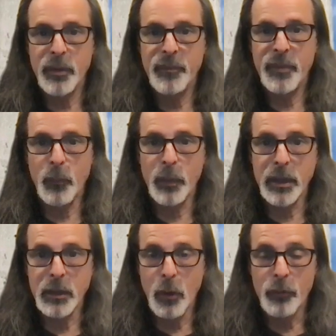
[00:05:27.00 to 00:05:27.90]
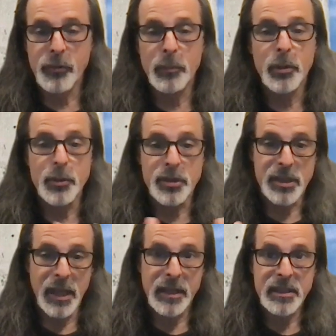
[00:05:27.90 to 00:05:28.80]
riff that we know from Who's
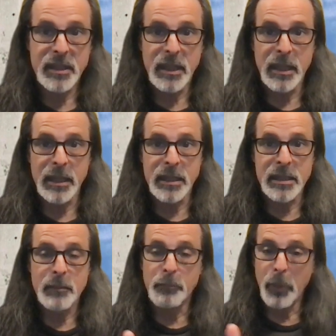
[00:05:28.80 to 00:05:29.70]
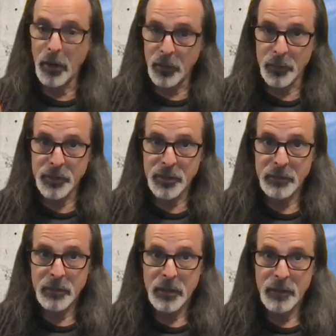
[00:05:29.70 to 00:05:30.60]
Next is borrowed
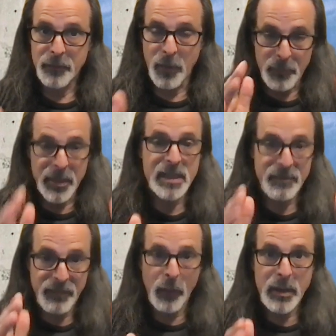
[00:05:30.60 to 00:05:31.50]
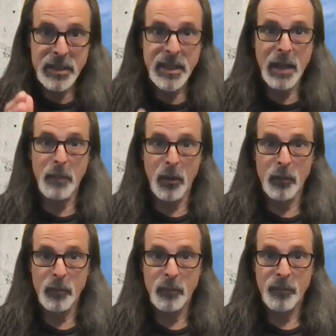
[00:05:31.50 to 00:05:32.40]
from this very demo
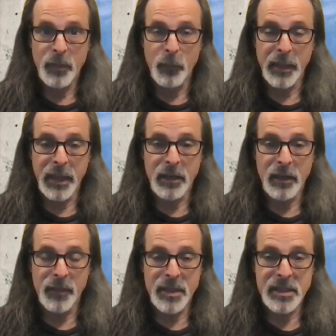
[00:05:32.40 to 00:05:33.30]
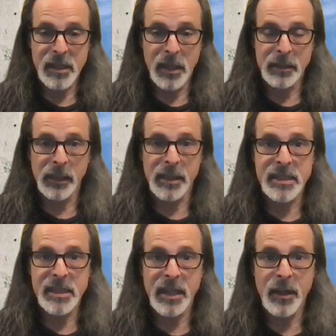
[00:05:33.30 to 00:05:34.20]
that we get on this deluxe
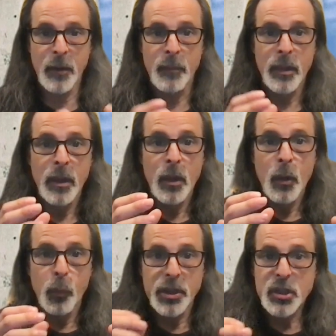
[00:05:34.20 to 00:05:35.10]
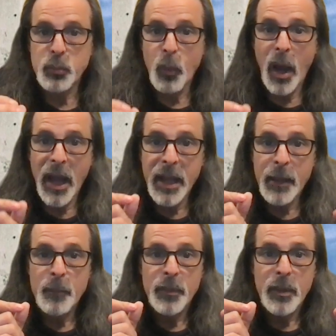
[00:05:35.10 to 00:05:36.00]
set here, which is
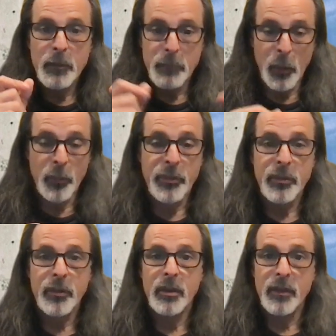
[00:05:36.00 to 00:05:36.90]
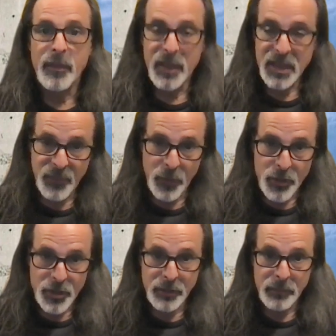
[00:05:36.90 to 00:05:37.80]
why both this
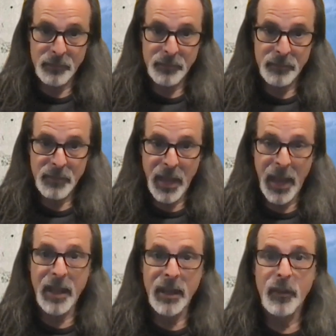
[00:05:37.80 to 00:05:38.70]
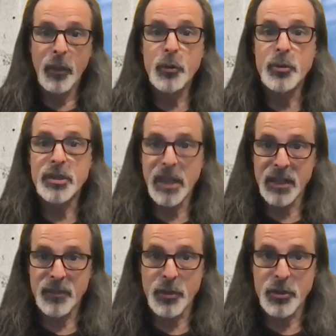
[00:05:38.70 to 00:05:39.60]
version and the Who's
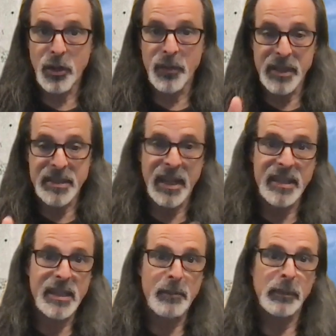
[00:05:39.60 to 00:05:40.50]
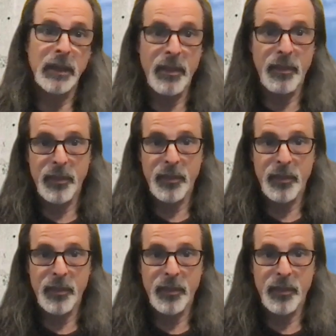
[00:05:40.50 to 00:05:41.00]
Next version are the exact same length.